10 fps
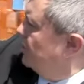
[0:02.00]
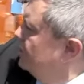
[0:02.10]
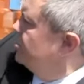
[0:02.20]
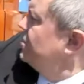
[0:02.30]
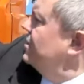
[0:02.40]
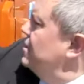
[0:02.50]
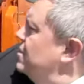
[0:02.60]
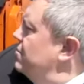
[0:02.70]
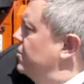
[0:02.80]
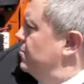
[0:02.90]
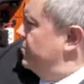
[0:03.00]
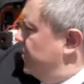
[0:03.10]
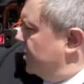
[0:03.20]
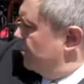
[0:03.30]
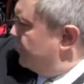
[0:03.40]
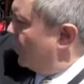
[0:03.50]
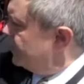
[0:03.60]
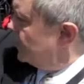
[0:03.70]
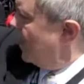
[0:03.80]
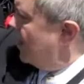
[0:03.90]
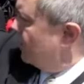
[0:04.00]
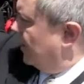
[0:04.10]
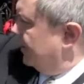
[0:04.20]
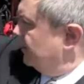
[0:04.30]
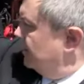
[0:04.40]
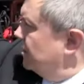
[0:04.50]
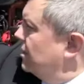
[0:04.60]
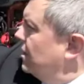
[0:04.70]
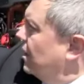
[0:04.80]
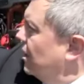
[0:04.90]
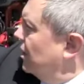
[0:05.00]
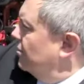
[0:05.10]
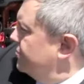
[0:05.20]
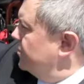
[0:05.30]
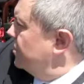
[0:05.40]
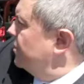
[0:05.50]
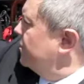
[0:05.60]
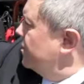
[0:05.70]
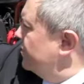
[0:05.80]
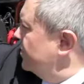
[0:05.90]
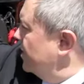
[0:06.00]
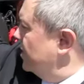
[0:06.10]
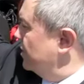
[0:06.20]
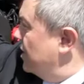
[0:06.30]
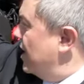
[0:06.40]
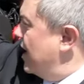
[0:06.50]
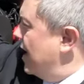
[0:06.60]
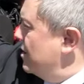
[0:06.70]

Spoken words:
Navistar's heavy-duty boot camp taking place at the Miller Motorsports Park in Tooele, Utah.